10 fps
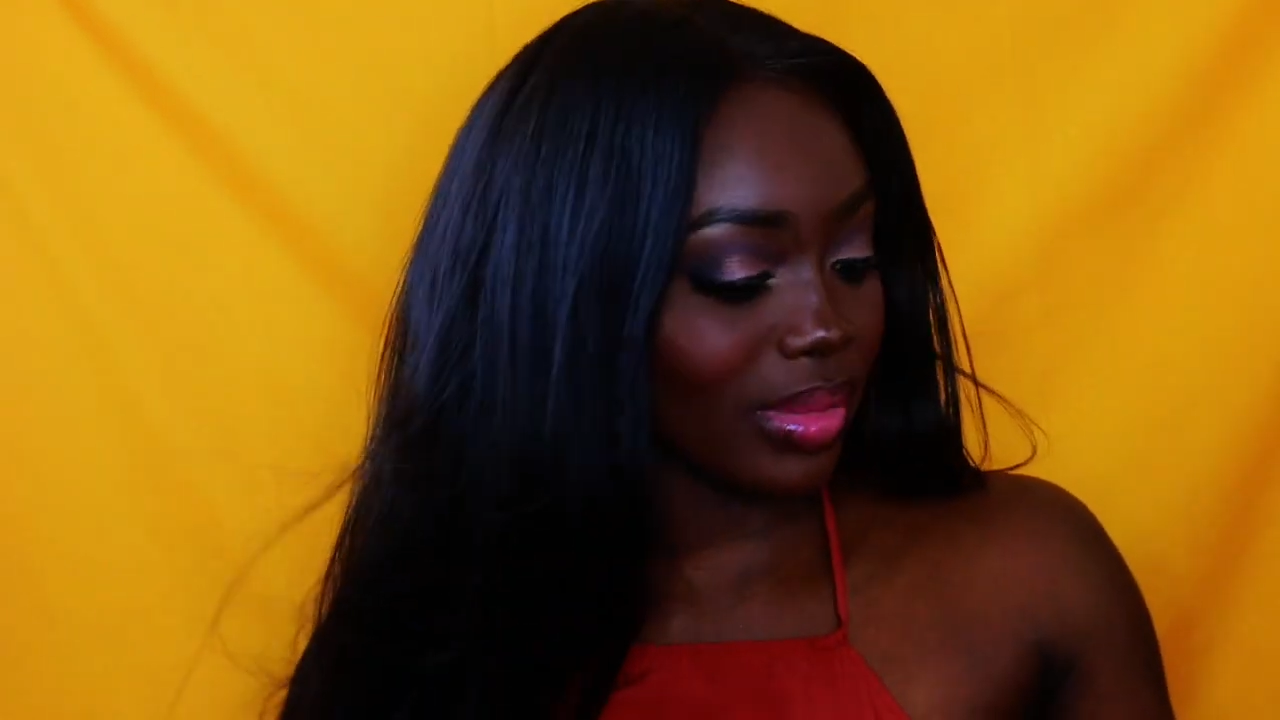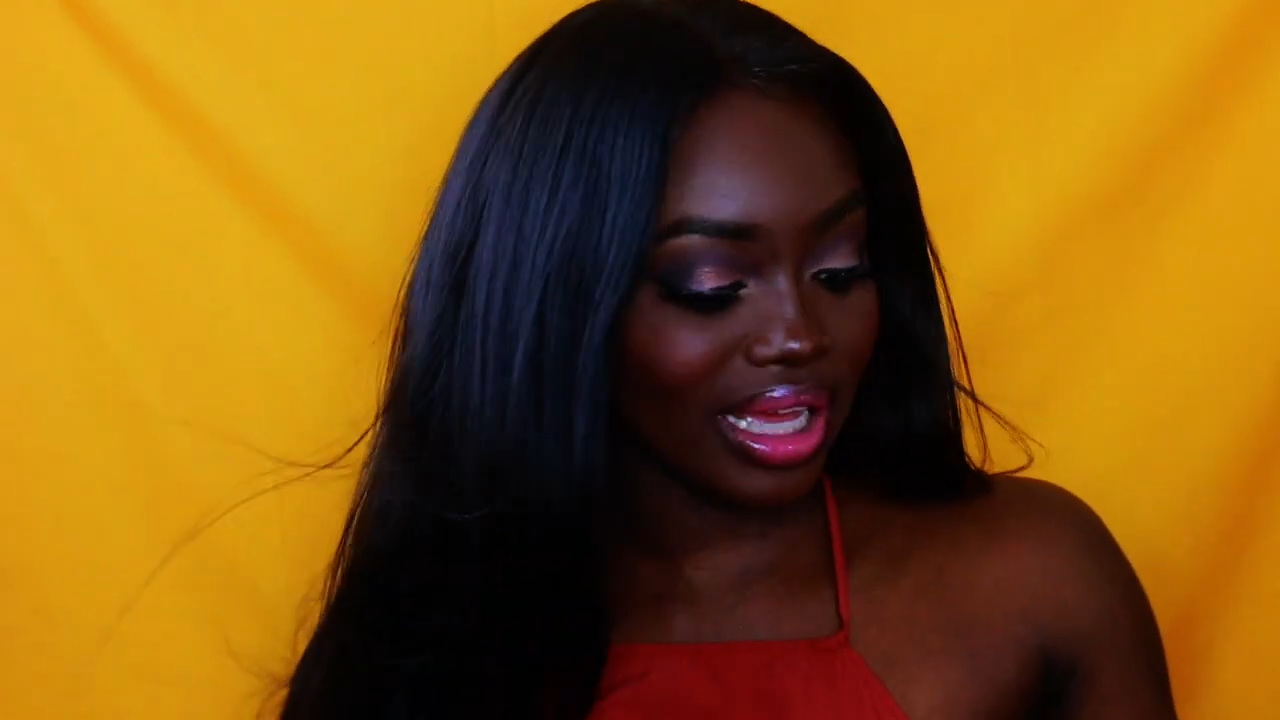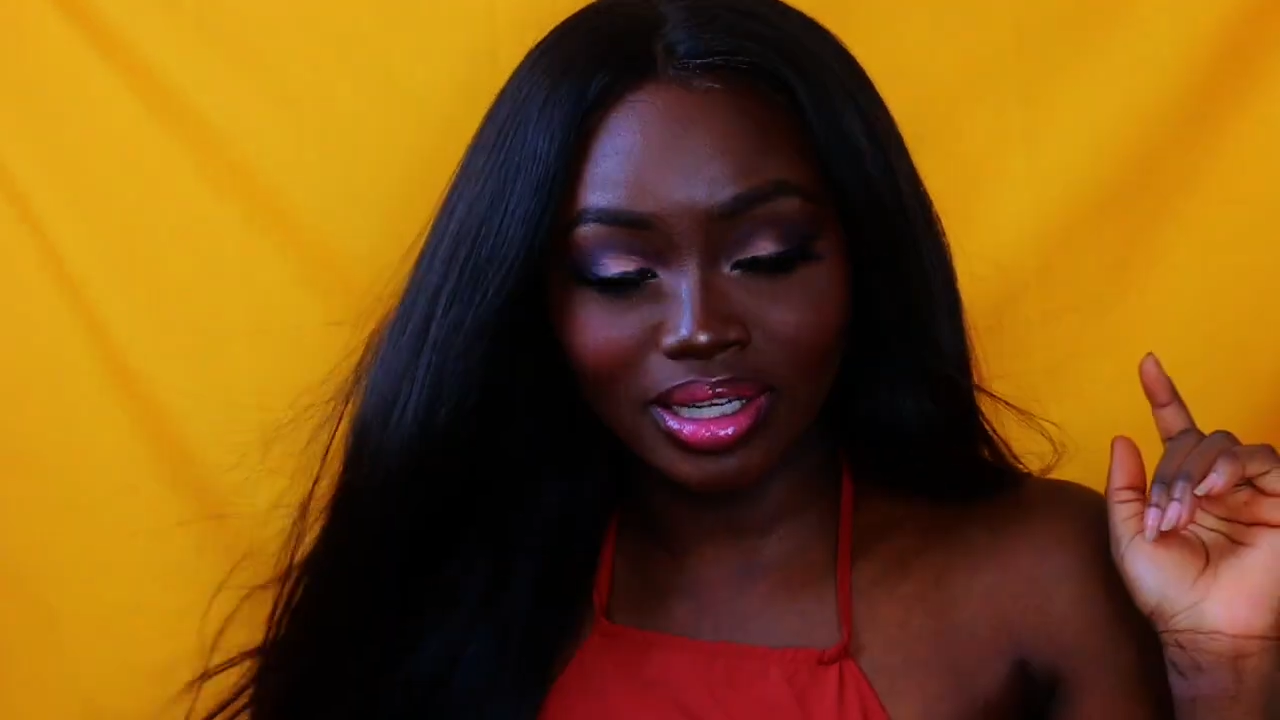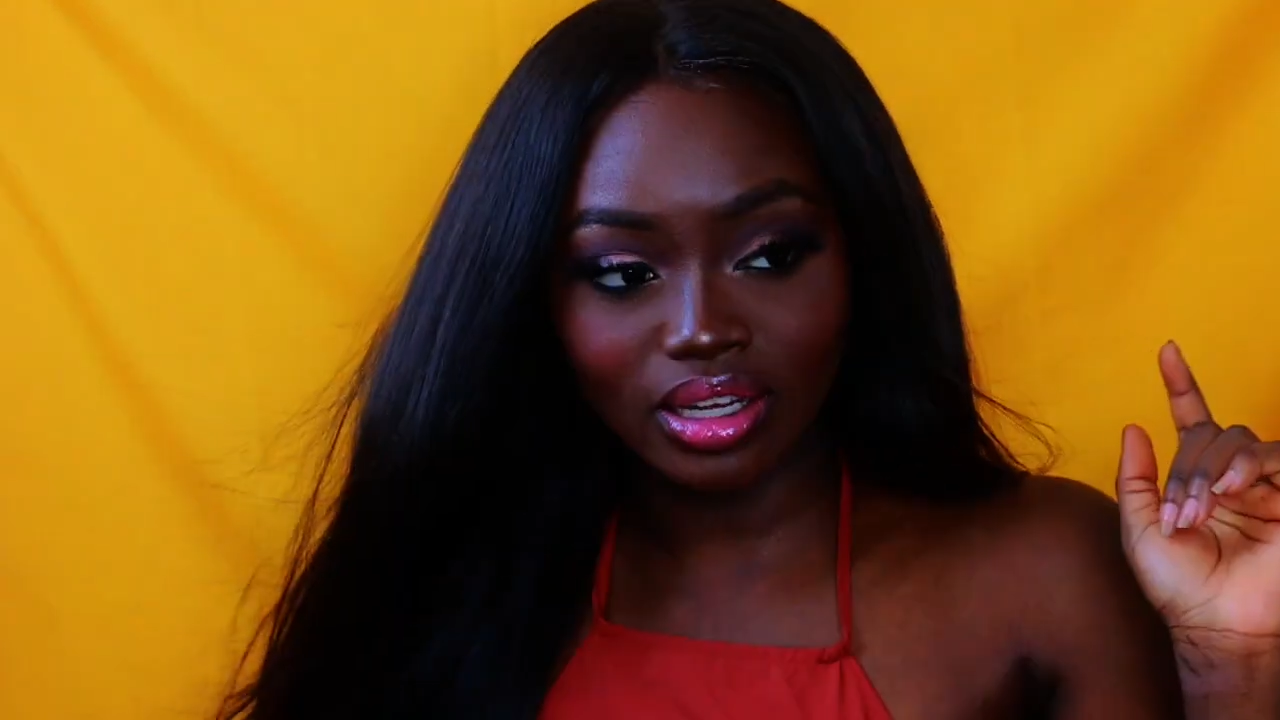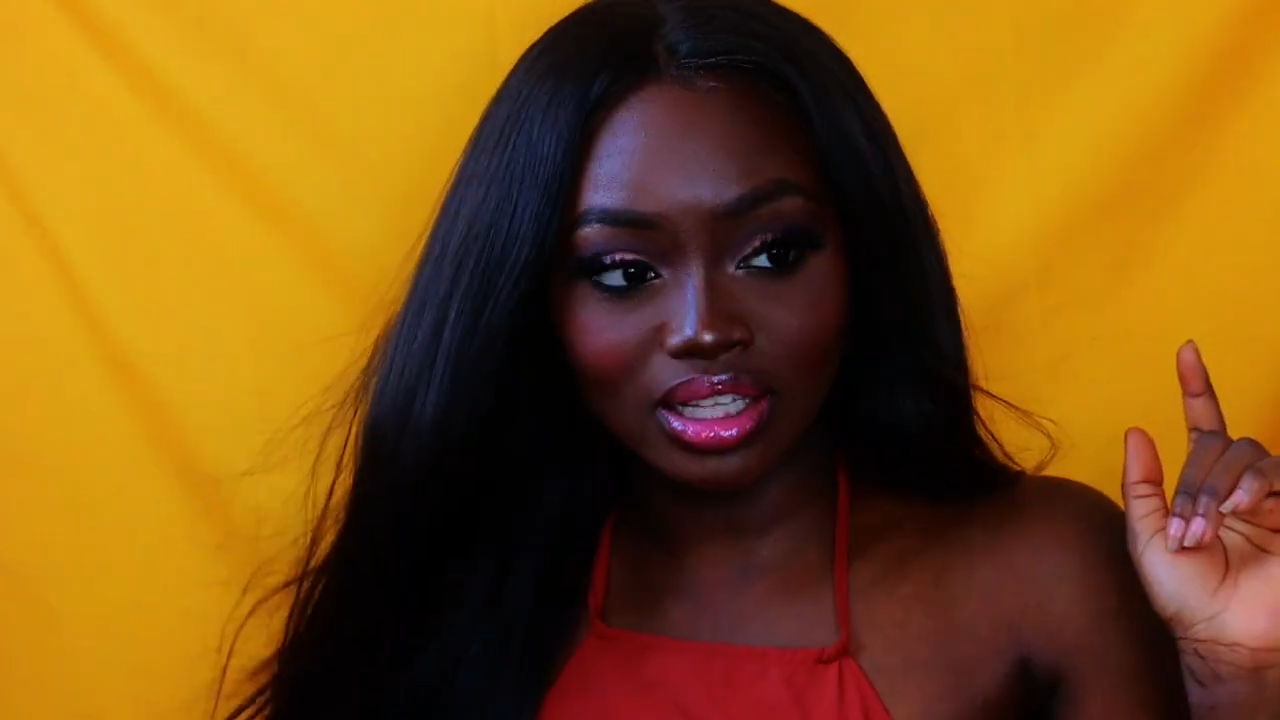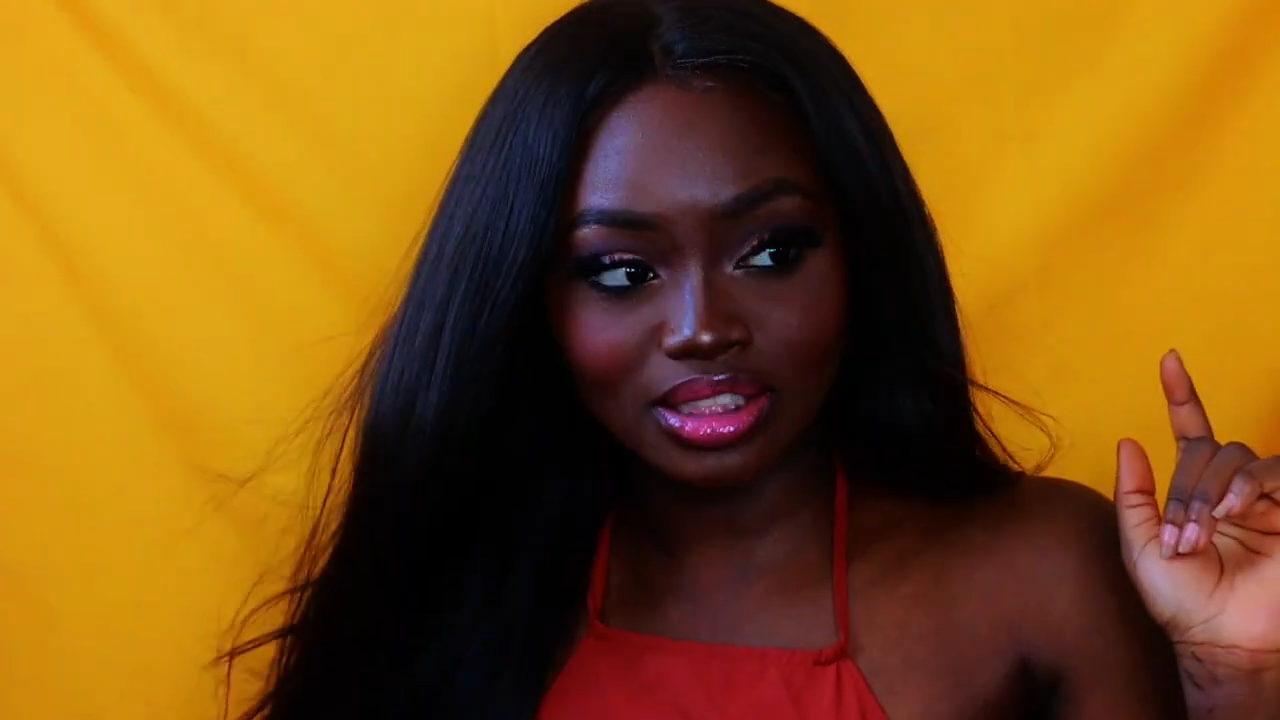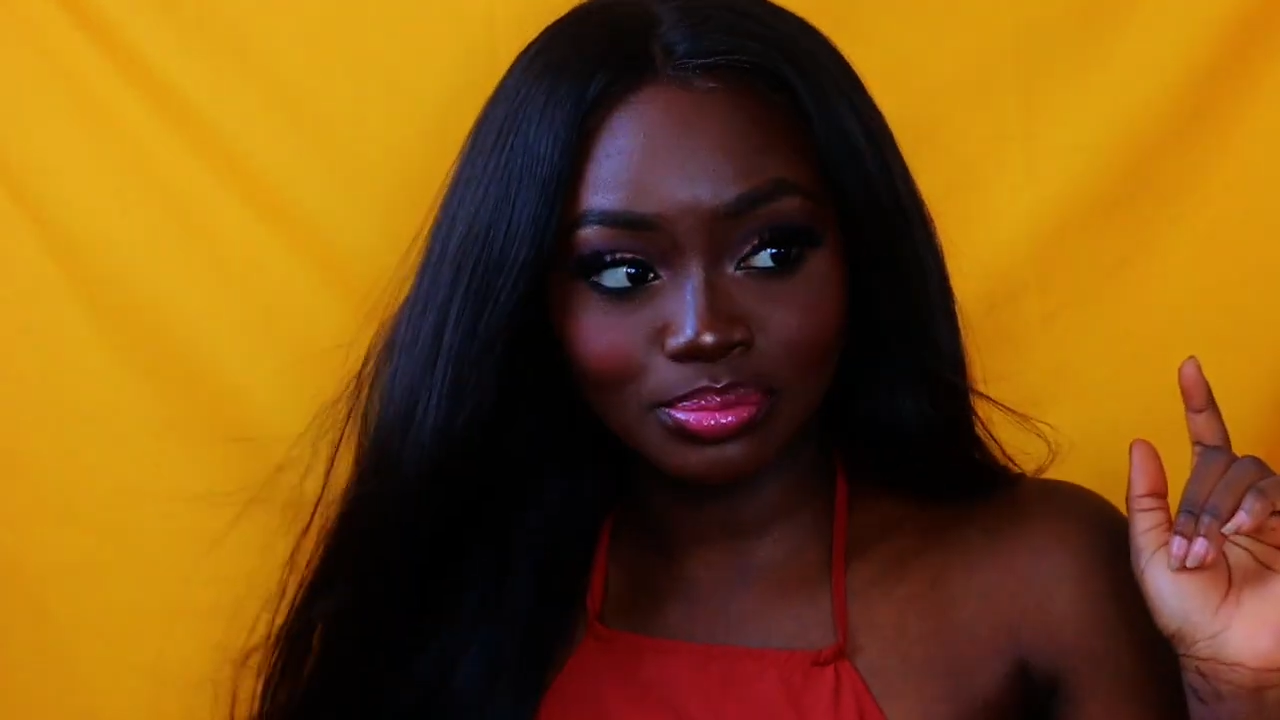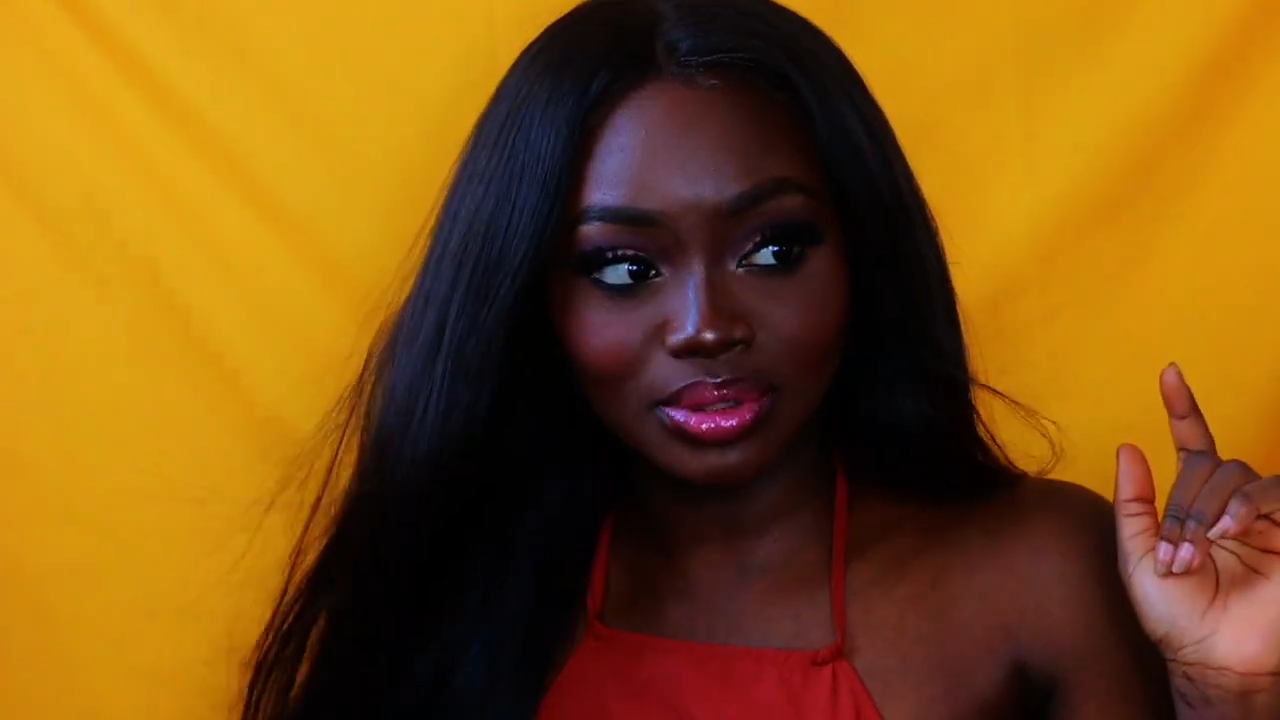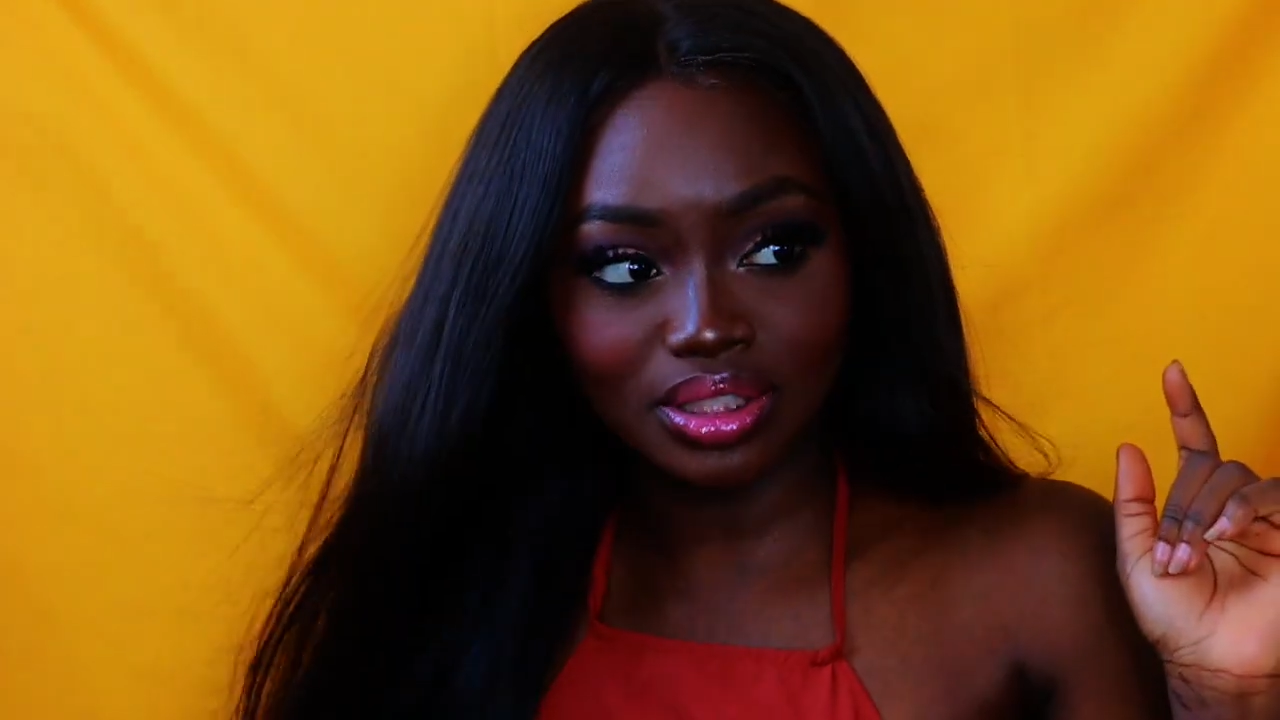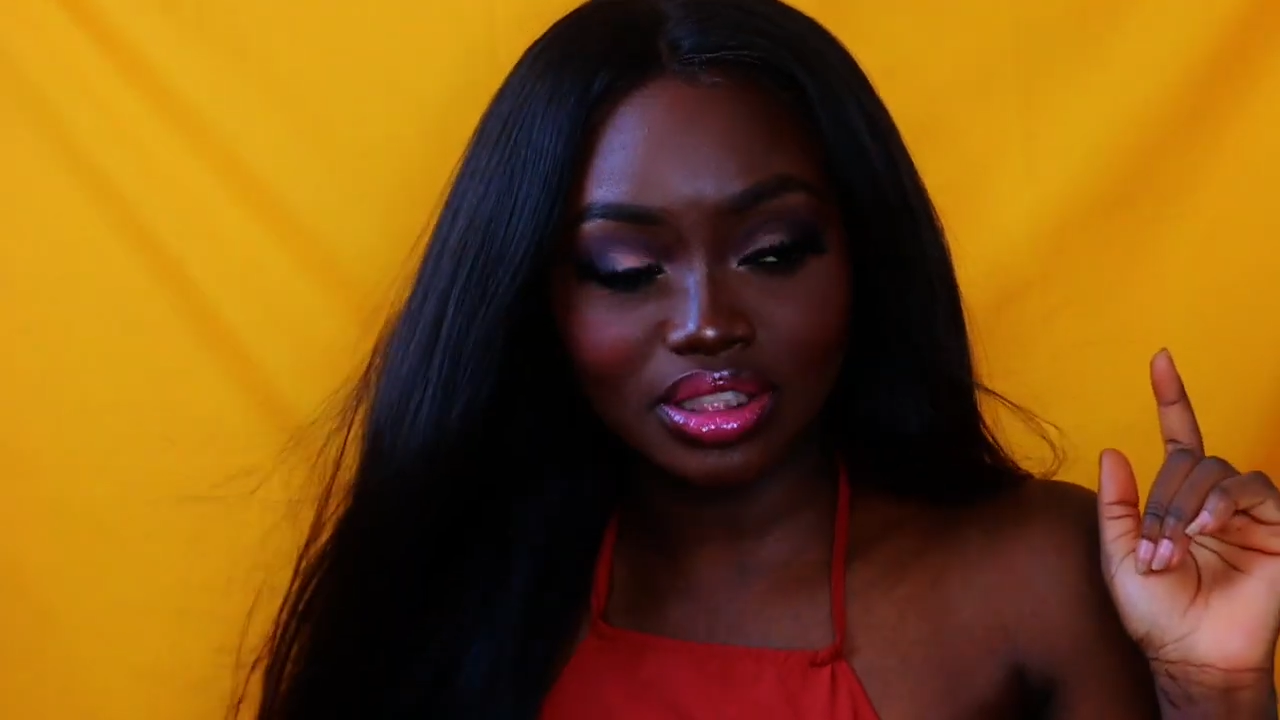my Gotta
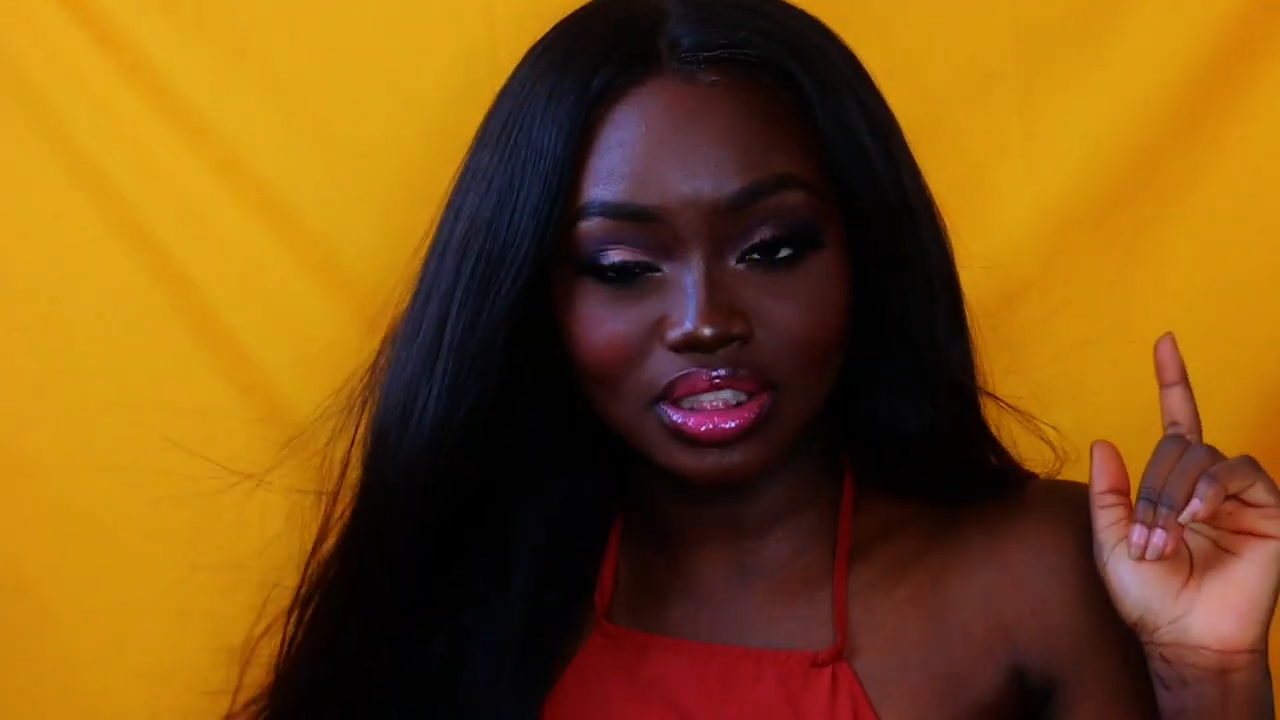Be